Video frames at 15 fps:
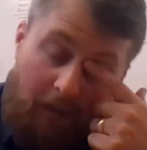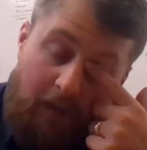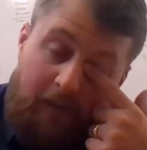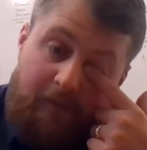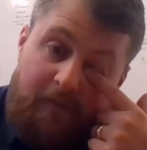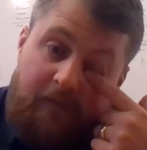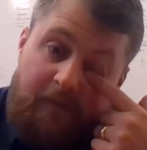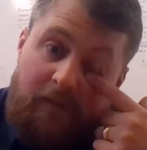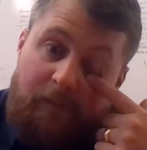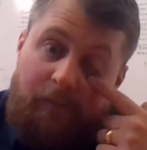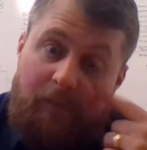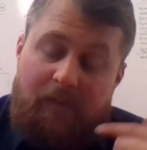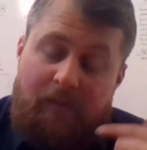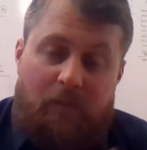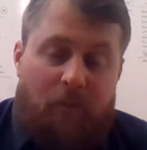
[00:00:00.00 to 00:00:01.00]
sleep
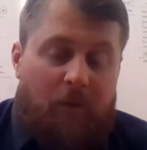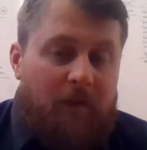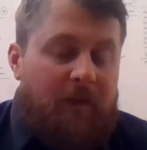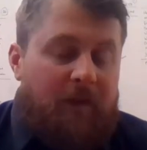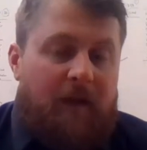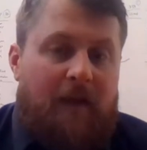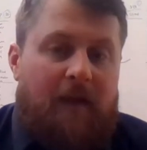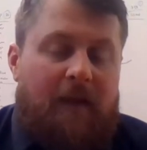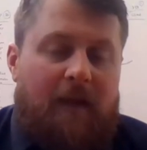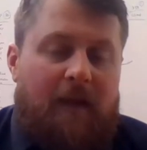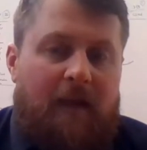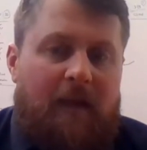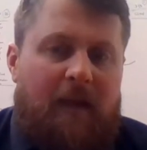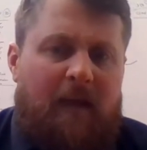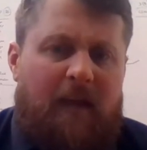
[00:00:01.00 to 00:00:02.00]
is the one thing
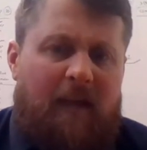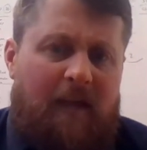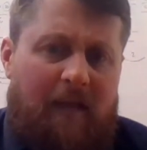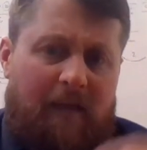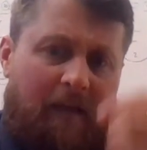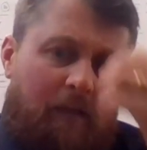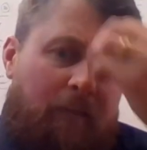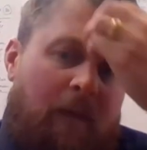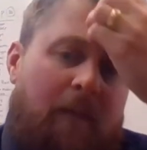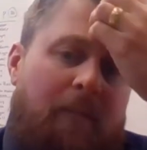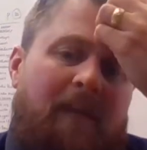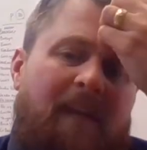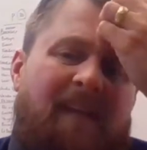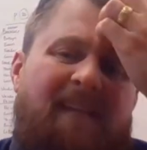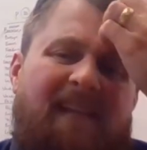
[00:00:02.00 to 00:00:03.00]
that maybe
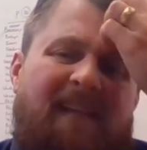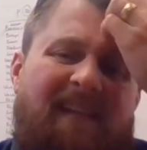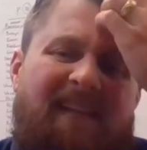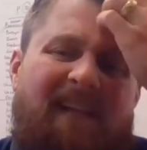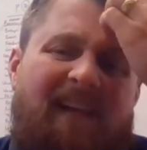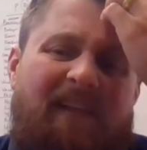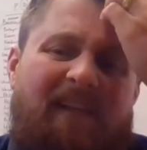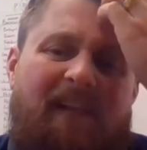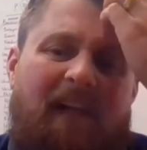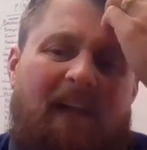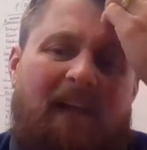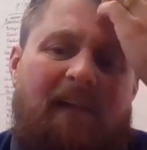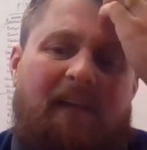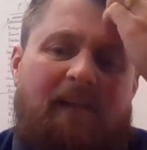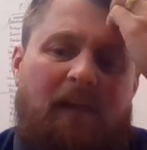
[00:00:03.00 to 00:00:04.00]
doesn't get touched on
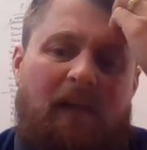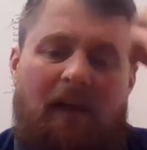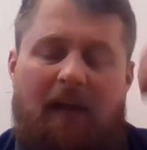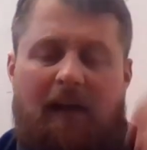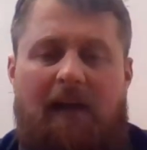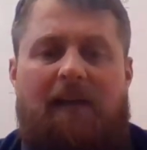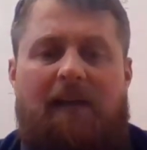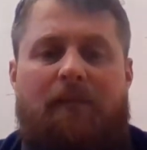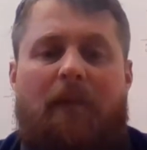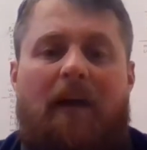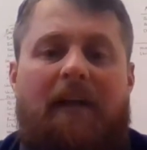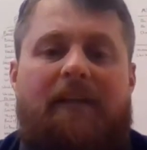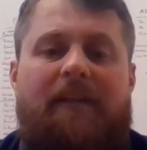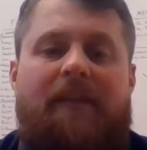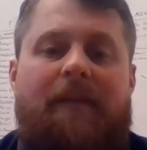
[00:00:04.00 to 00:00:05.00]
as
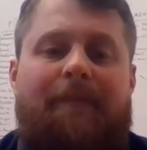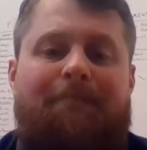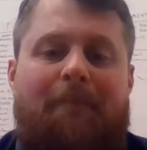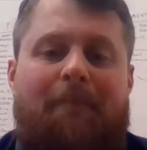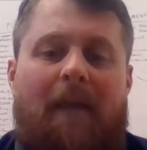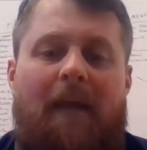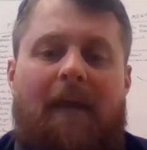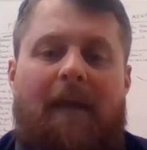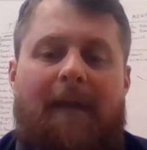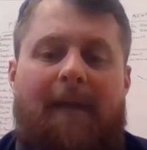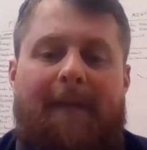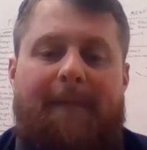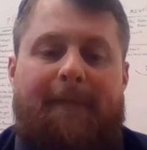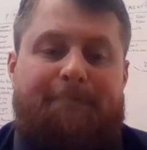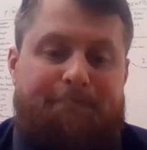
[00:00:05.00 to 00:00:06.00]
much,
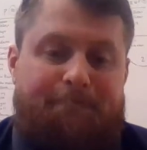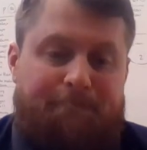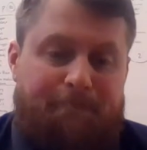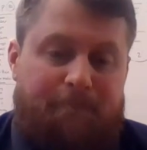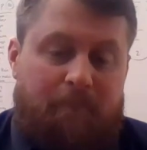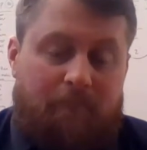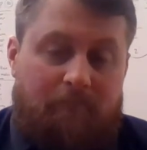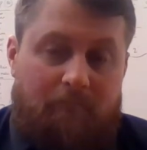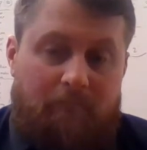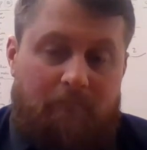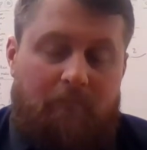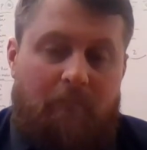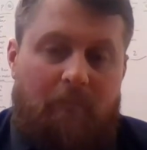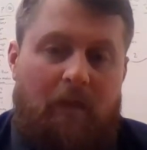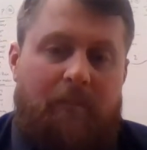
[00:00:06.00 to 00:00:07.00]

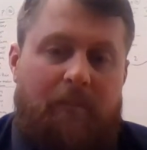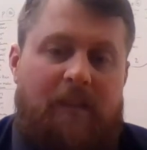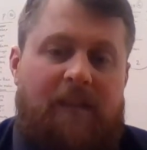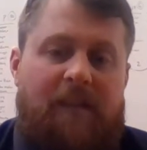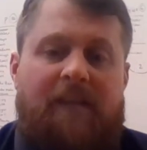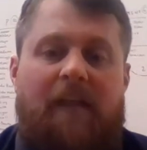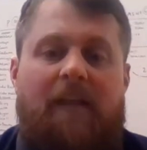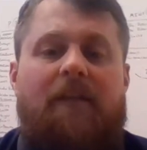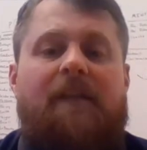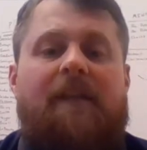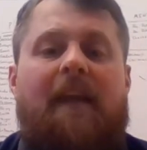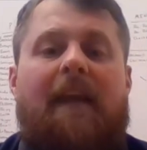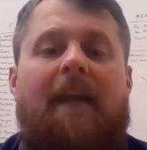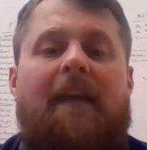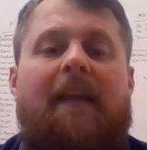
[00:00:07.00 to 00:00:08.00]
but just
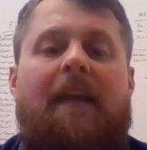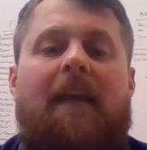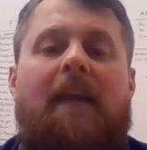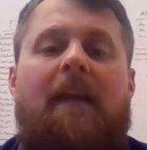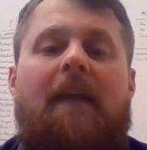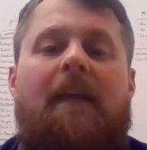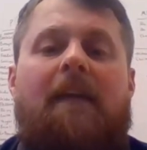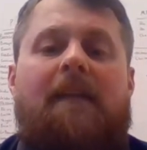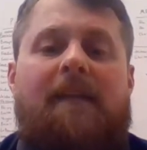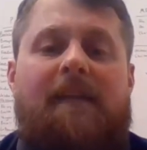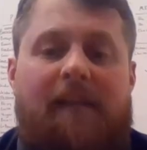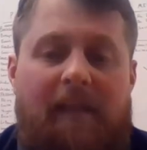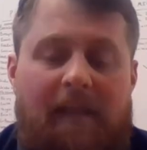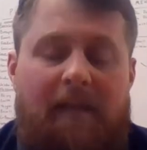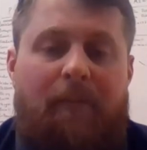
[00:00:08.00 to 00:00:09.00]
understanding
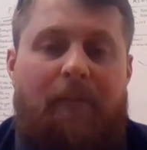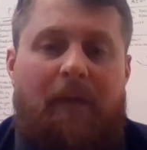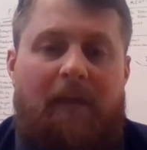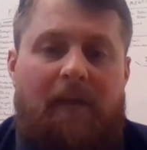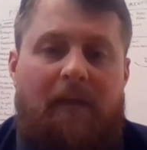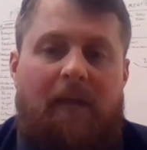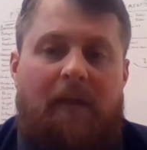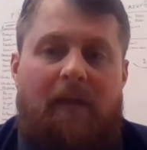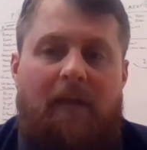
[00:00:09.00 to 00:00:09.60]
sleep and